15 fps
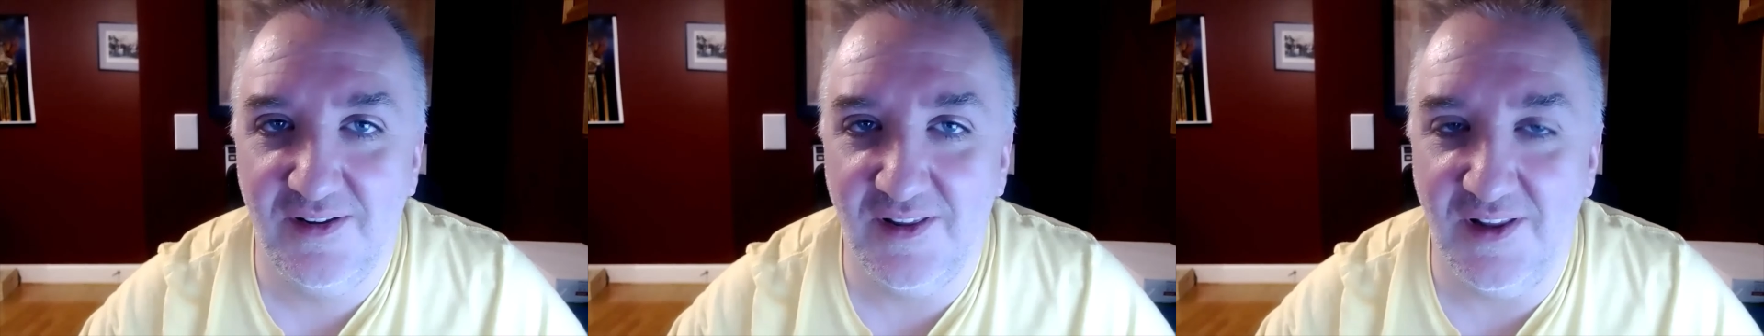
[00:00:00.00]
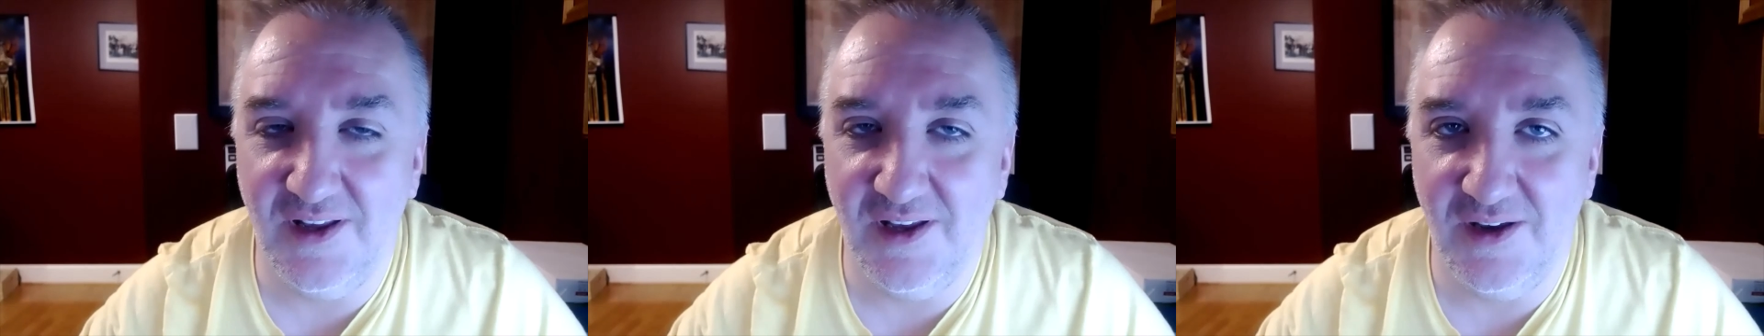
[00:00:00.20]

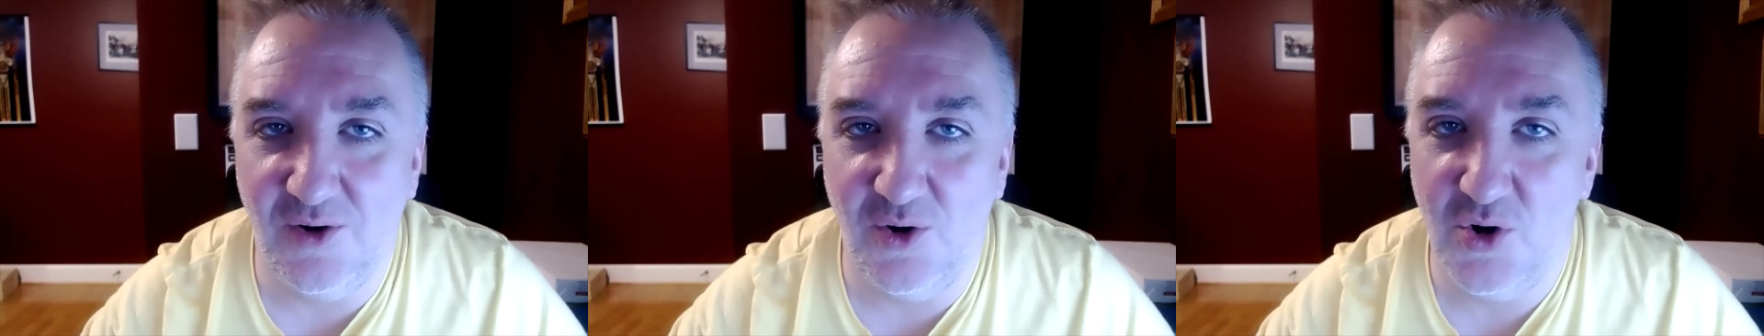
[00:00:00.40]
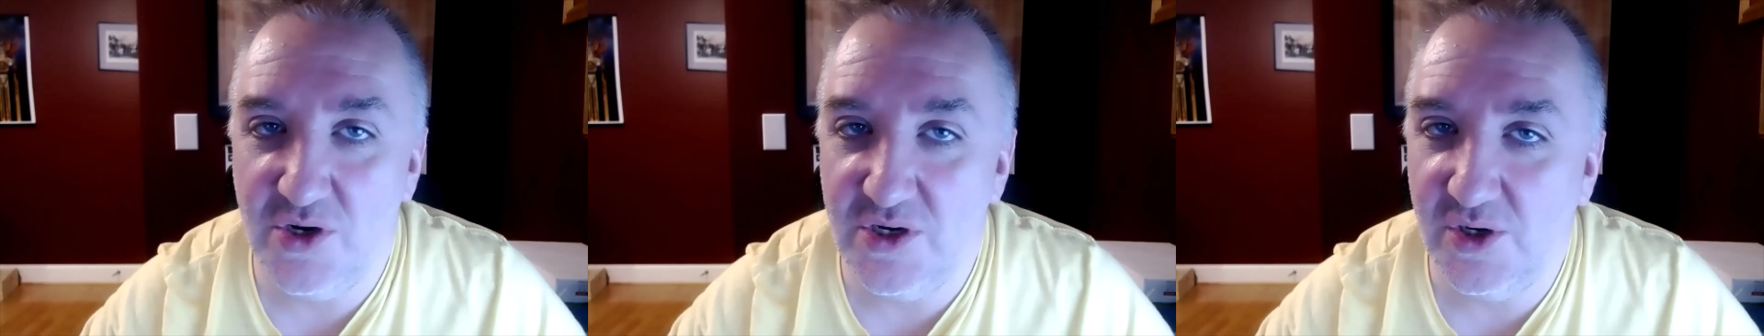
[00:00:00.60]
the
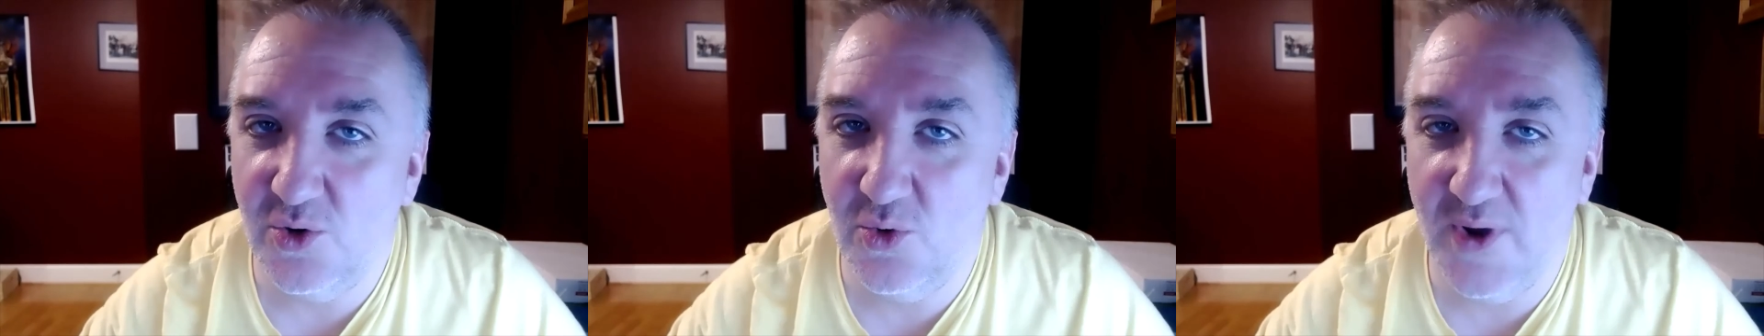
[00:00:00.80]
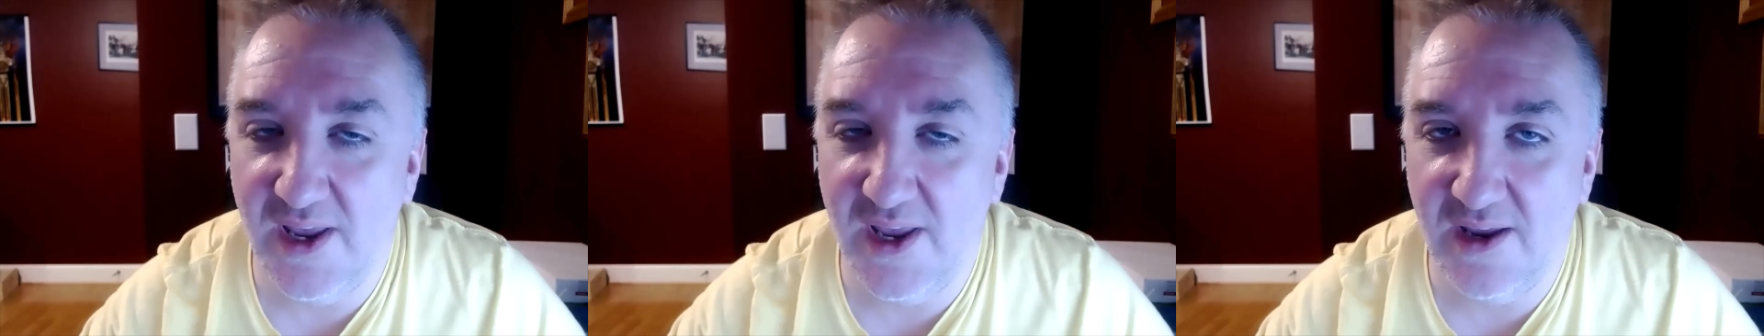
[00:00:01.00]

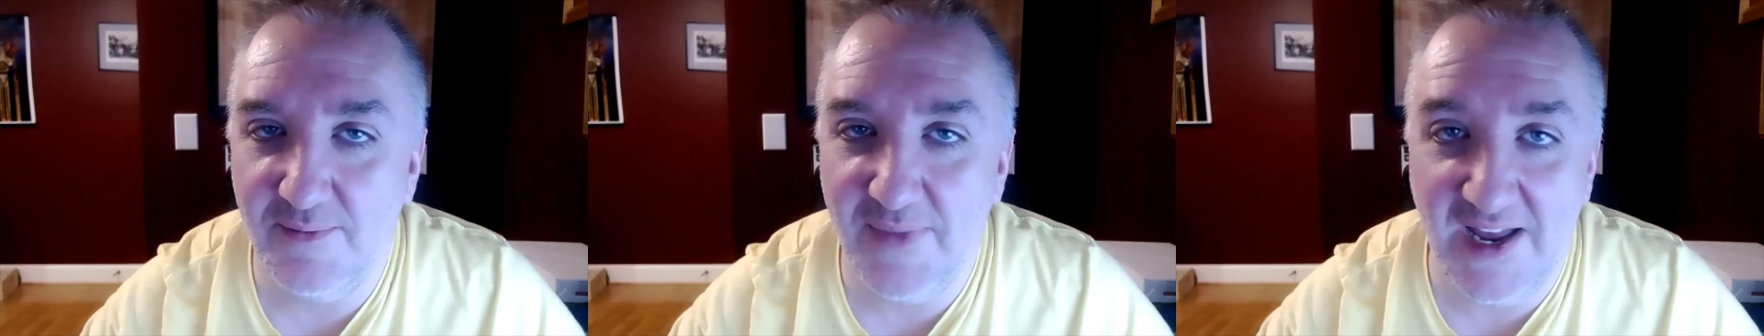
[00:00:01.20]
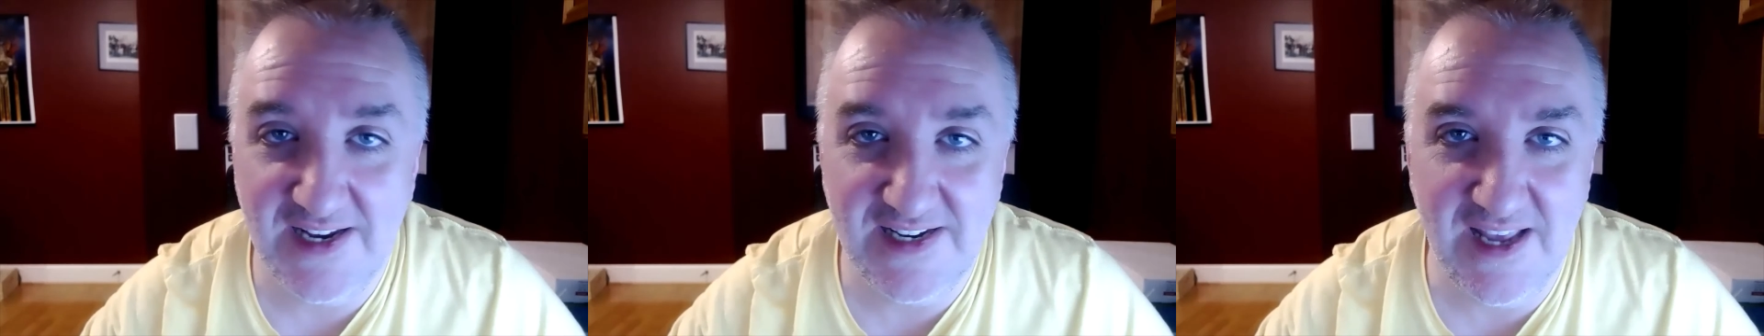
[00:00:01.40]
ongoing
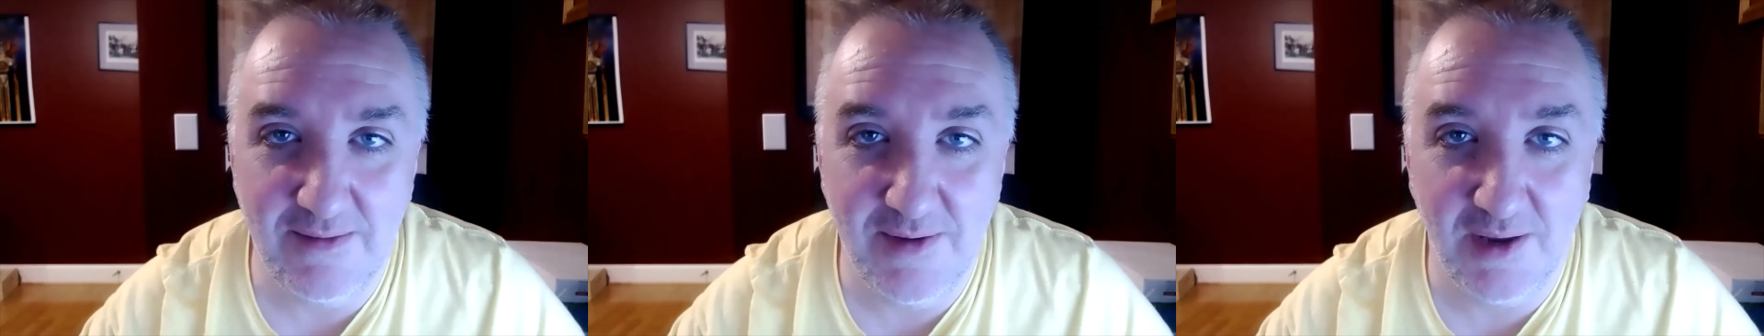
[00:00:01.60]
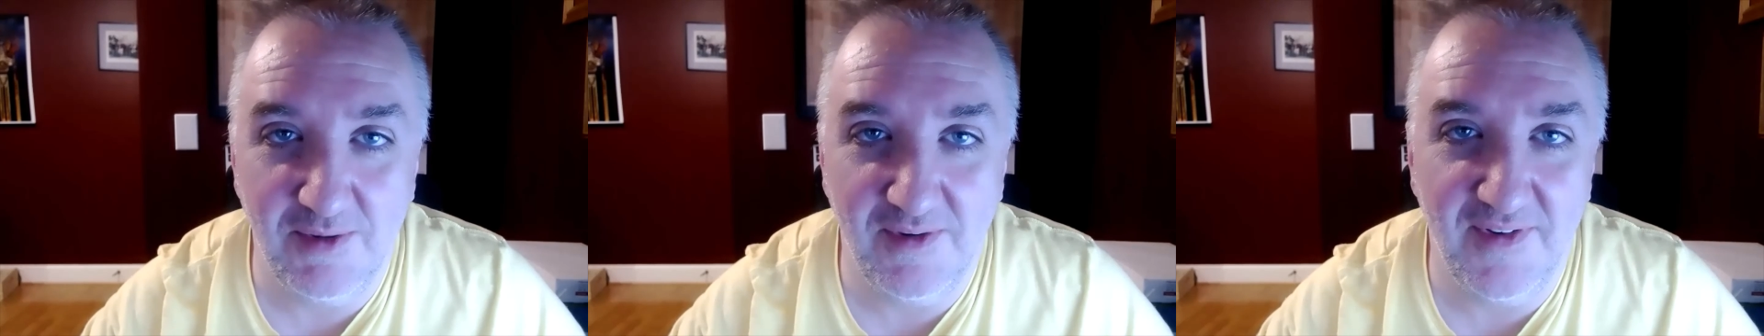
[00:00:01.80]
pandemic